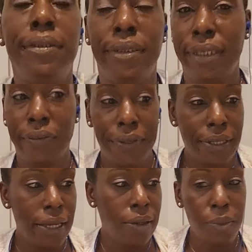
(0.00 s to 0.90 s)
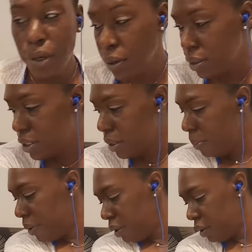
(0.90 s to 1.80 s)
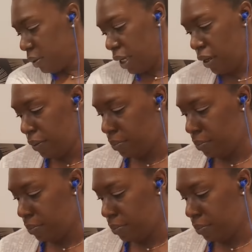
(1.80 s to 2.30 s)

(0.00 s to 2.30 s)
Cover the damn girls up. Okay.